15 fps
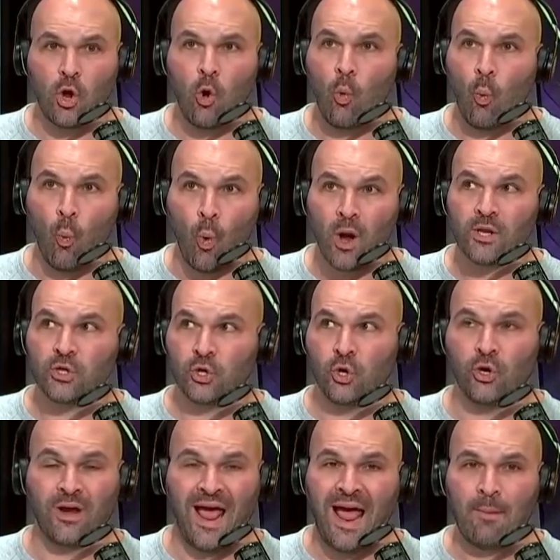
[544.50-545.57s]
know what
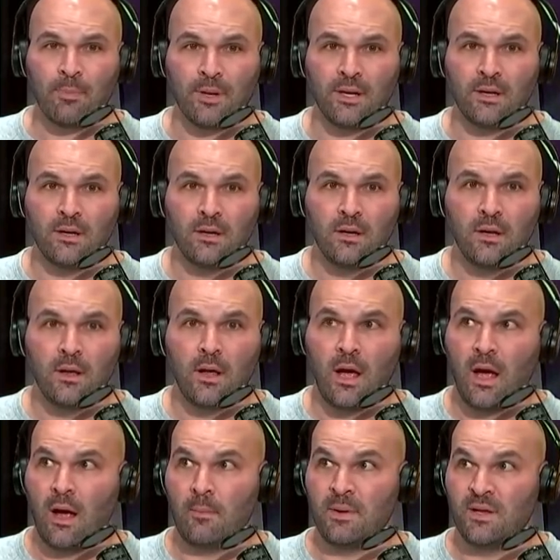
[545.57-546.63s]
could happen.
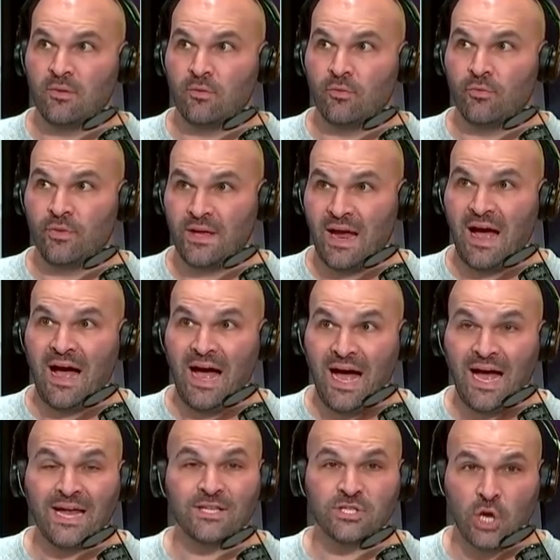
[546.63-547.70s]
I mean, the
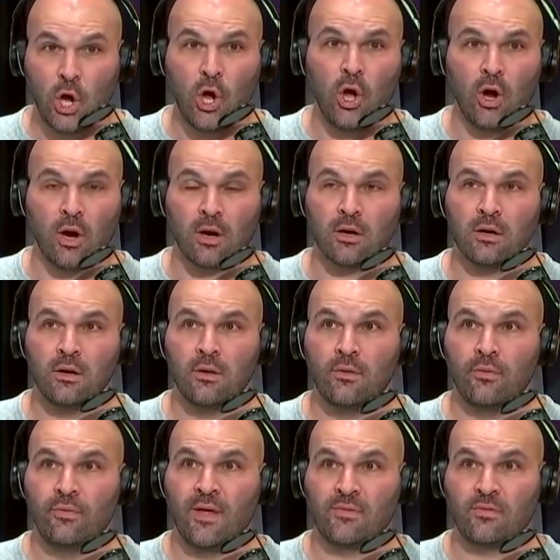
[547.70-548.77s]
odds are
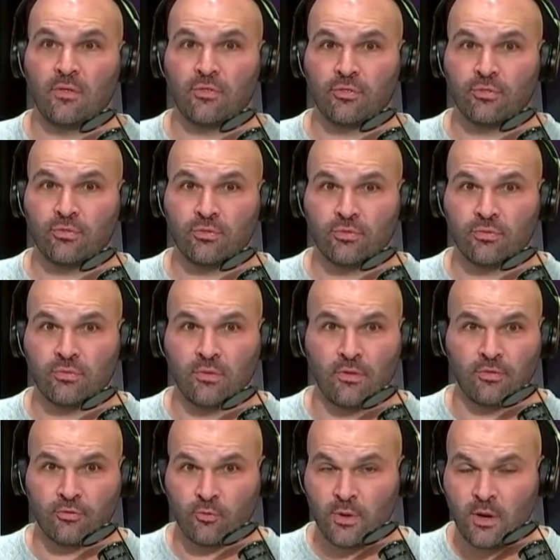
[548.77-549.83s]
that
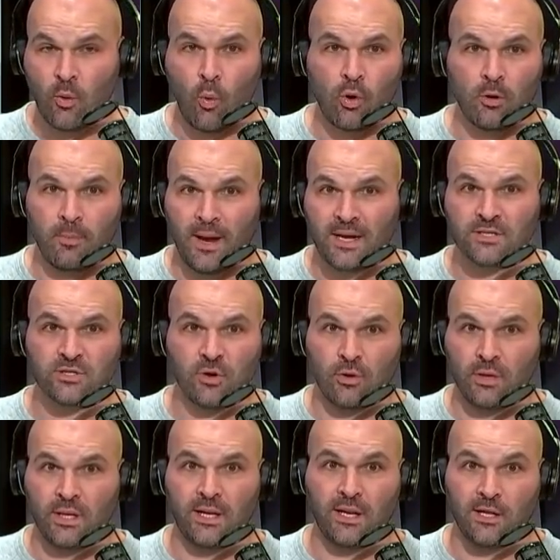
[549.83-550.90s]
the three quarterbacks
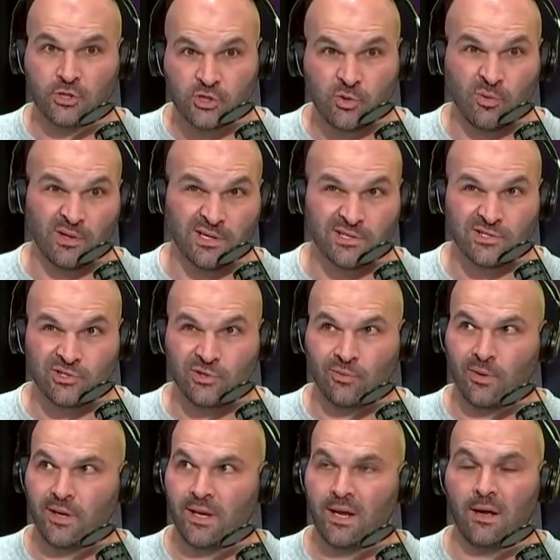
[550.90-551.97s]
currently at LSU, well, I guess two
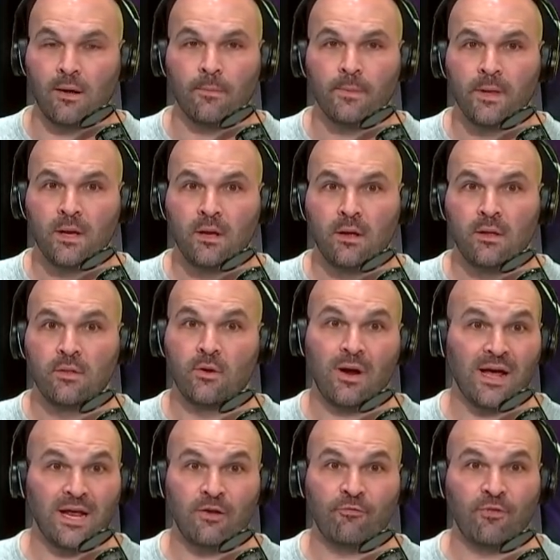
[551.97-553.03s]
right now, they're
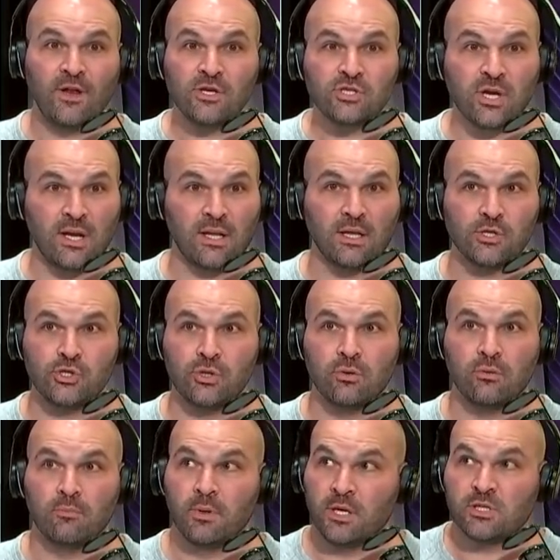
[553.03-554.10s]
not going to finish at
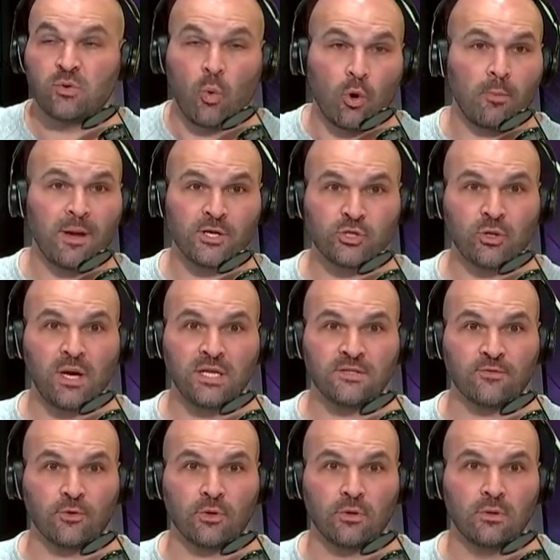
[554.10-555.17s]
LSU because quarterbacks
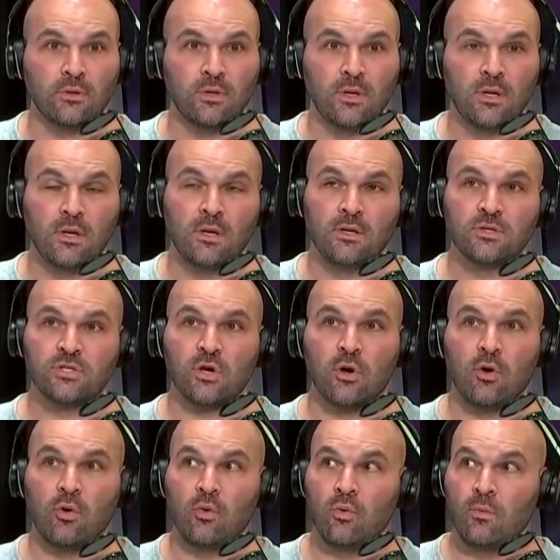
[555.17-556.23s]
transfer.
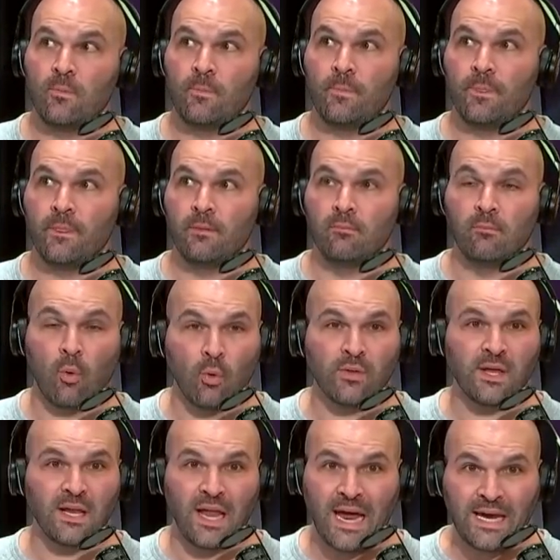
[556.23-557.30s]
So more
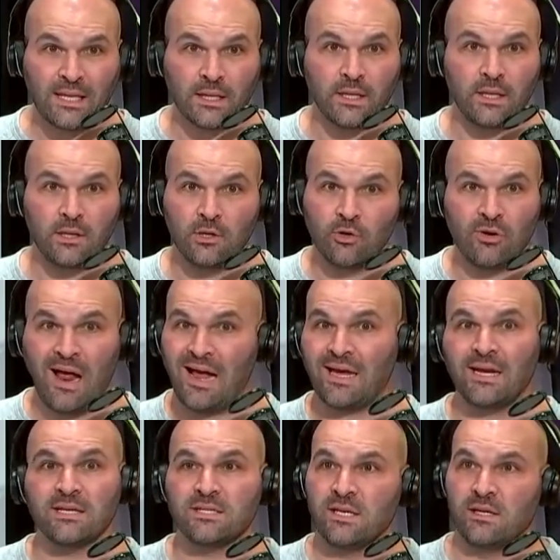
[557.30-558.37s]
than likely, you're not
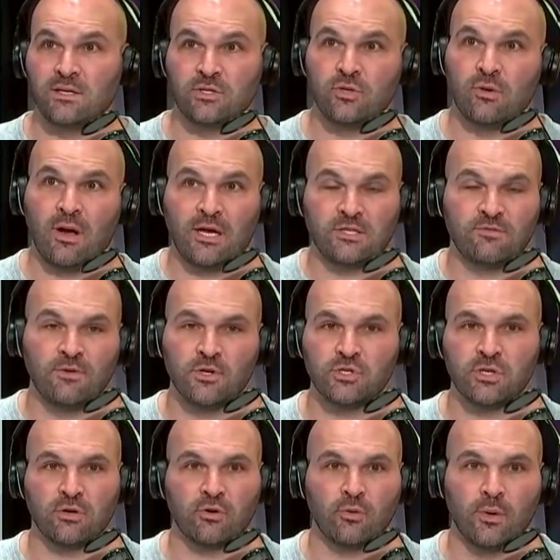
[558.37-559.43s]
going to see these two guys
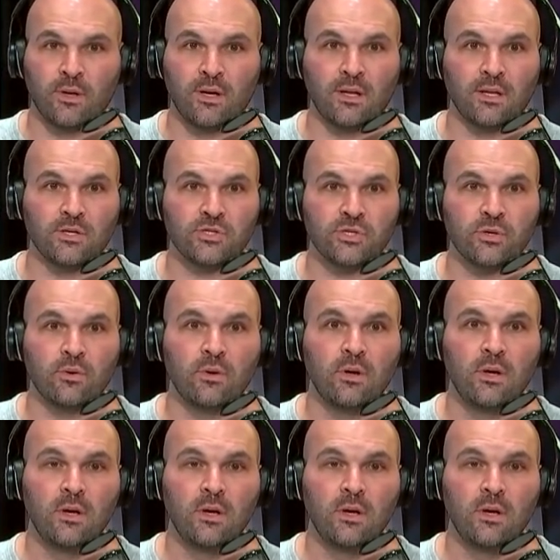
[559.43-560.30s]
finish their career at LSU.